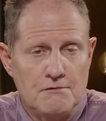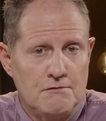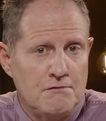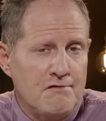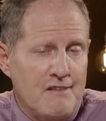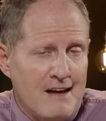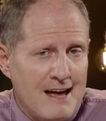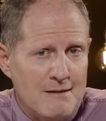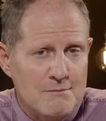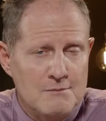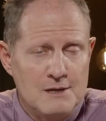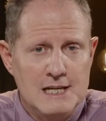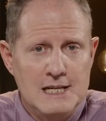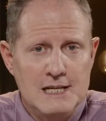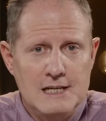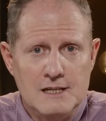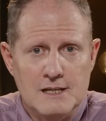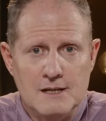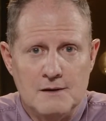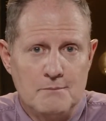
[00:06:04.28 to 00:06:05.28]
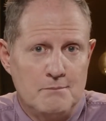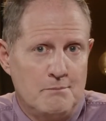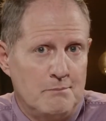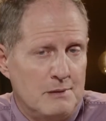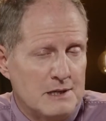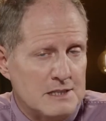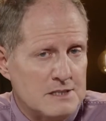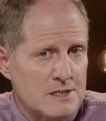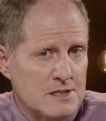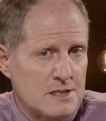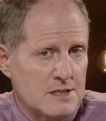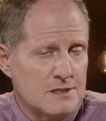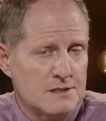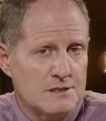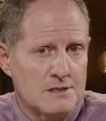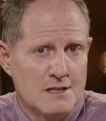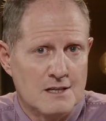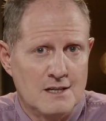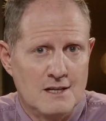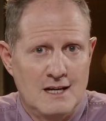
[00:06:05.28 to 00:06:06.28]
family,
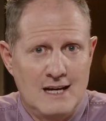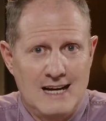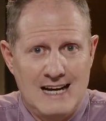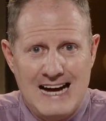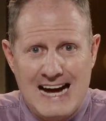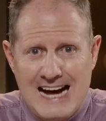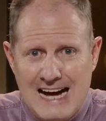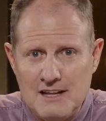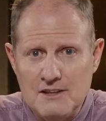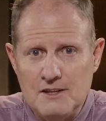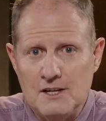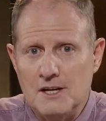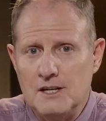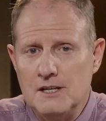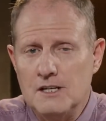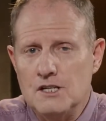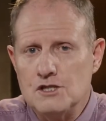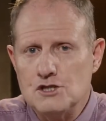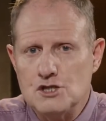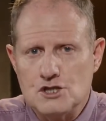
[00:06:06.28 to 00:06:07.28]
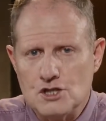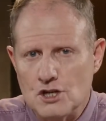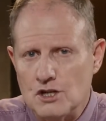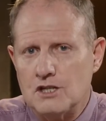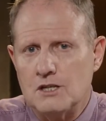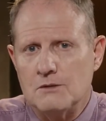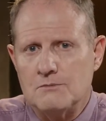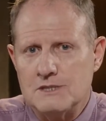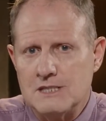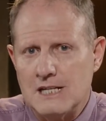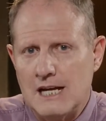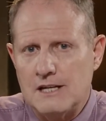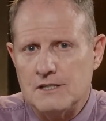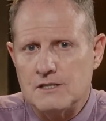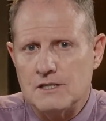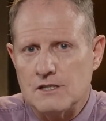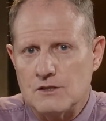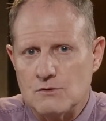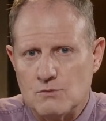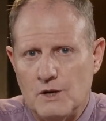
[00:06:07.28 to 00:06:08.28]
business, other
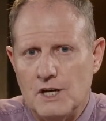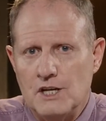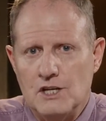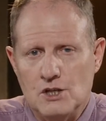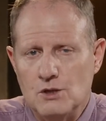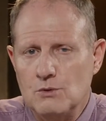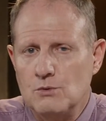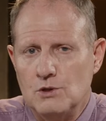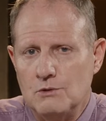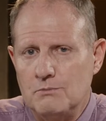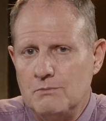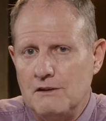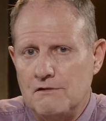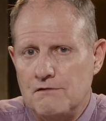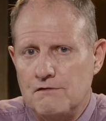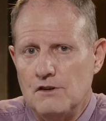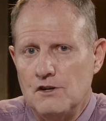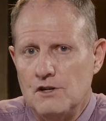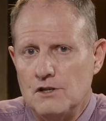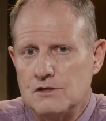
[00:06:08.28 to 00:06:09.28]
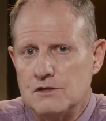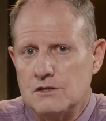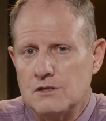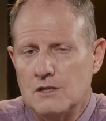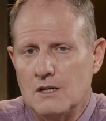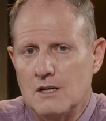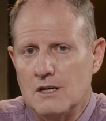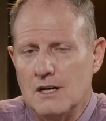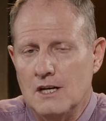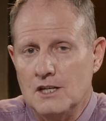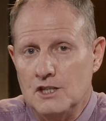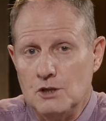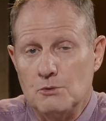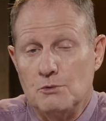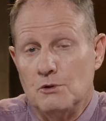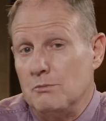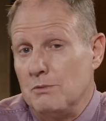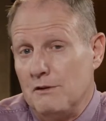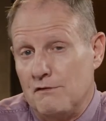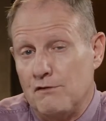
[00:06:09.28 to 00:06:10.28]
circumstances where you would be forced
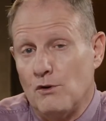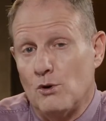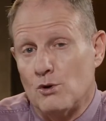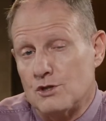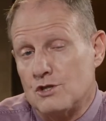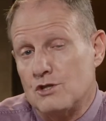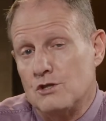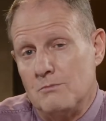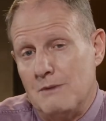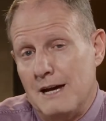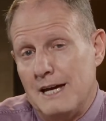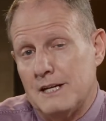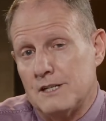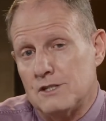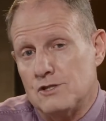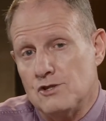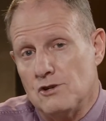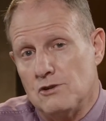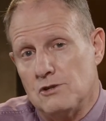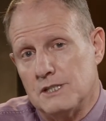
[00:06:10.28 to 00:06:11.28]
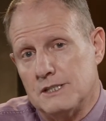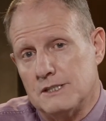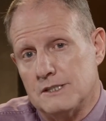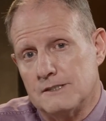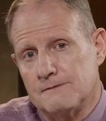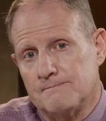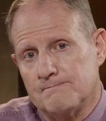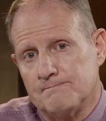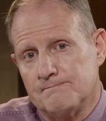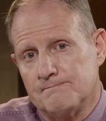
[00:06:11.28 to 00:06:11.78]
to make a choice.